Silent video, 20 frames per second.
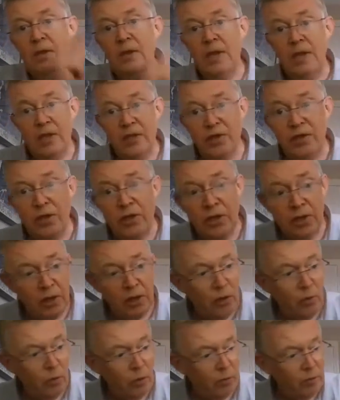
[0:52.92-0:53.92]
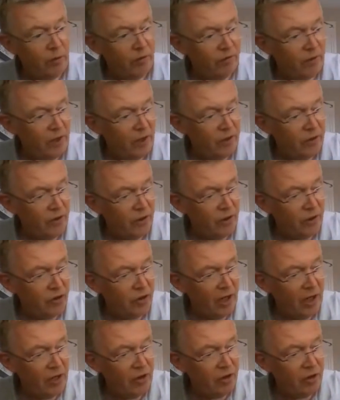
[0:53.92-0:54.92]
it's new, what we've done to
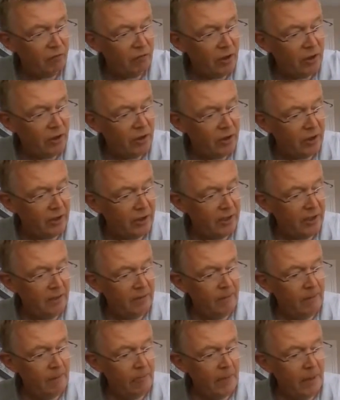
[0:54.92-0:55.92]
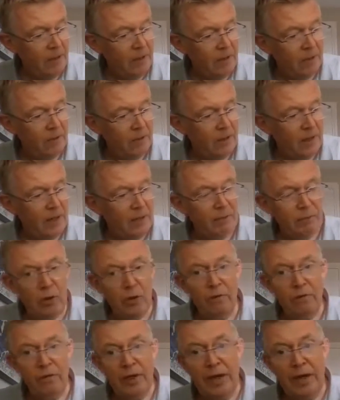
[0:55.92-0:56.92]
change it recently. Then
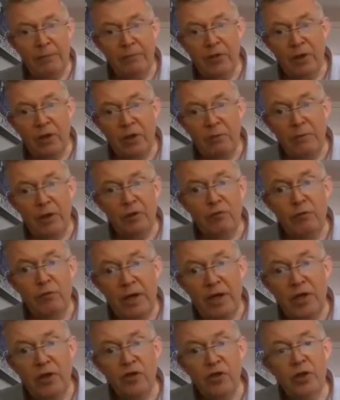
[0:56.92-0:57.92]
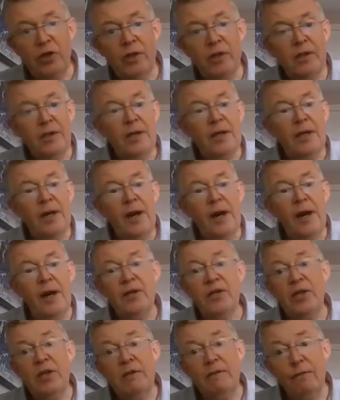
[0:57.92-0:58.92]
moving up to the mid-range
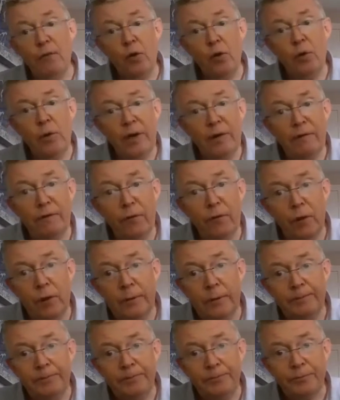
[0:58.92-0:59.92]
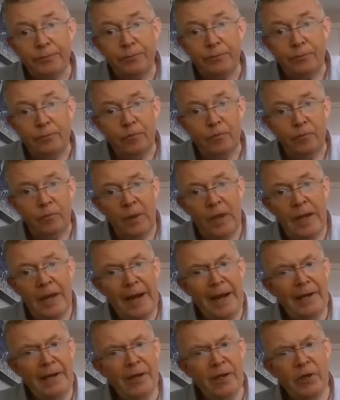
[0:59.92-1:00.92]
RT414
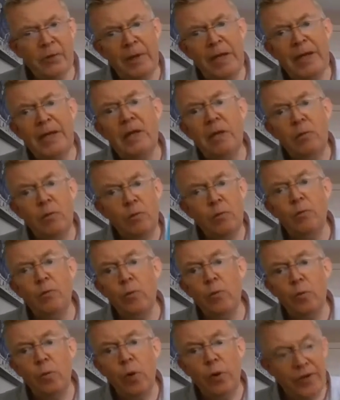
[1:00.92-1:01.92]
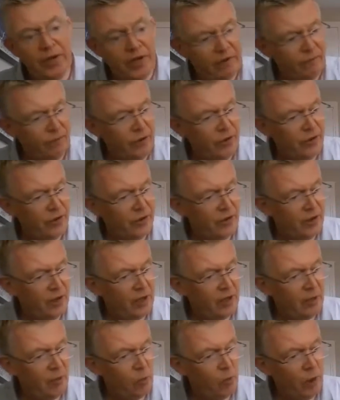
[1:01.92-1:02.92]
and explaining what the differences
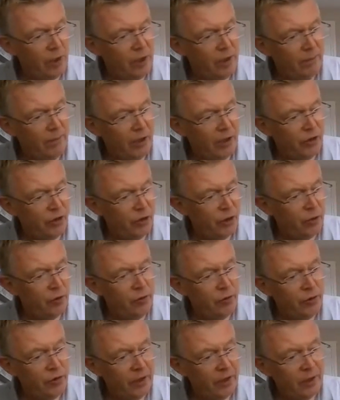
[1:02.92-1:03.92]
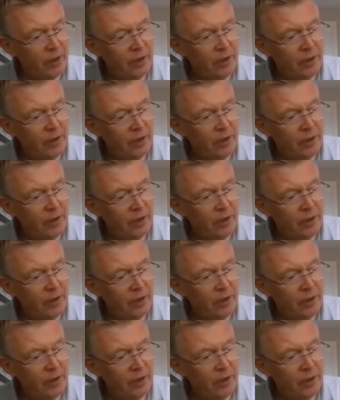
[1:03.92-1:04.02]
are and why you might choose to